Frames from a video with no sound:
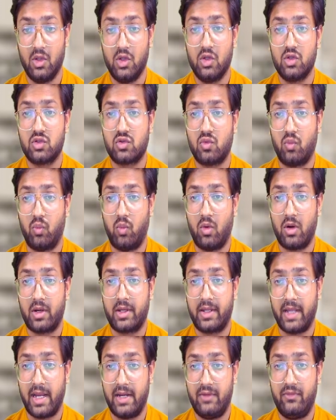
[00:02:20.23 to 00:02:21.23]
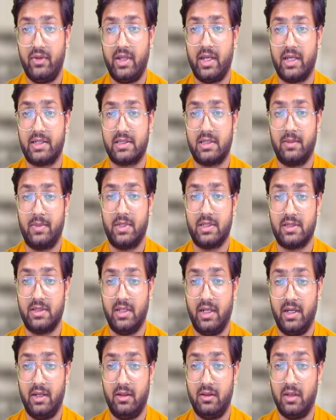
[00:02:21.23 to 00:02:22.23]
So what can we accept is
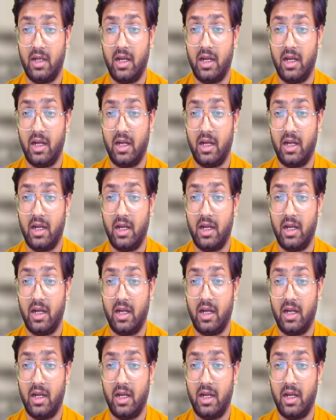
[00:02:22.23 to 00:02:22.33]
that